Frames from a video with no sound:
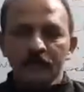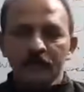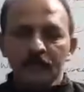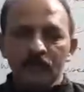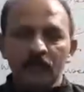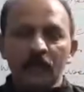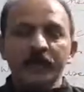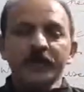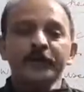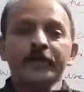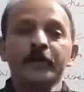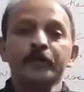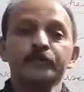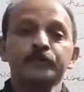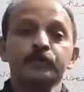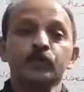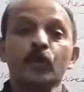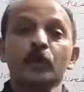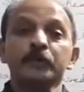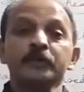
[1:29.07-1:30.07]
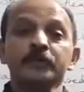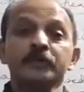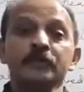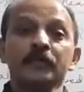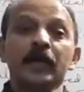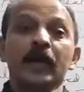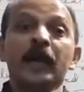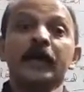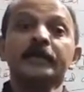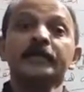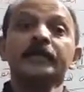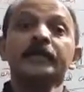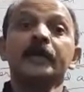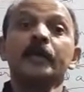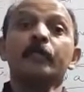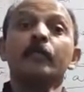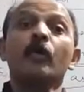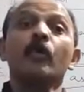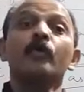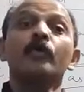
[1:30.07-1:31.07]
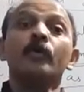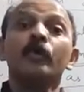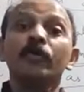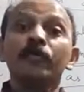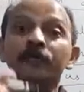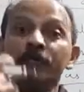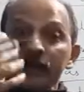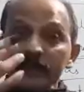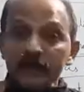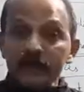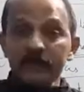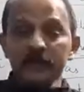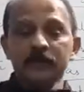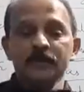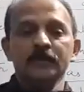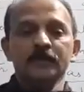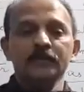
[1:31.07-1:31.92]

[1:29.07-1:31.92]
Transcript: water absorbs larger amount of heat.